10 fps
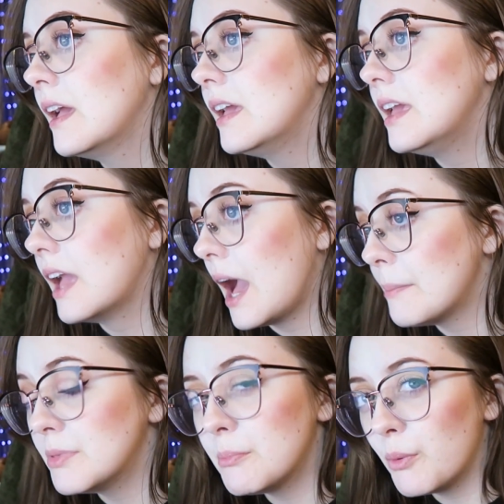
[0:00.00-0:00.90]
he
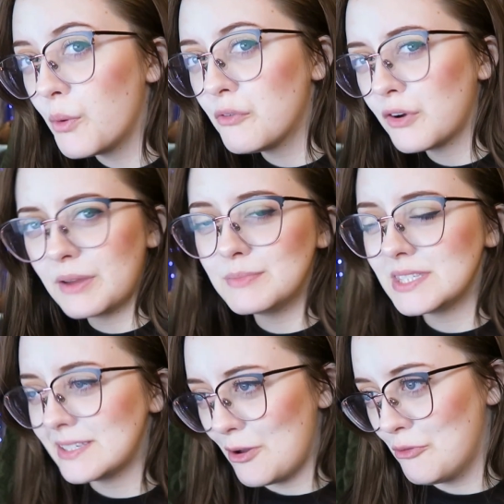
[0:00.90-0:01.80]
kept the bull for
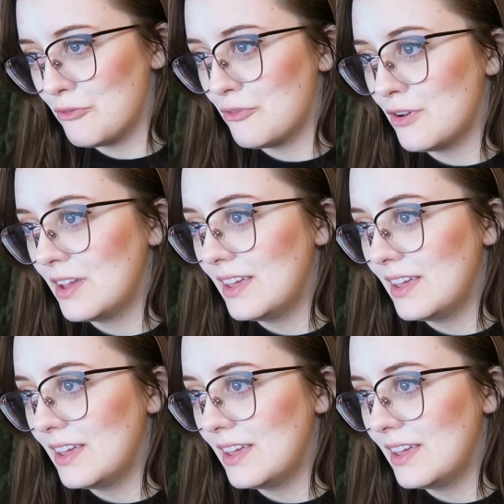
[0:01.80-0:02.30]
himself.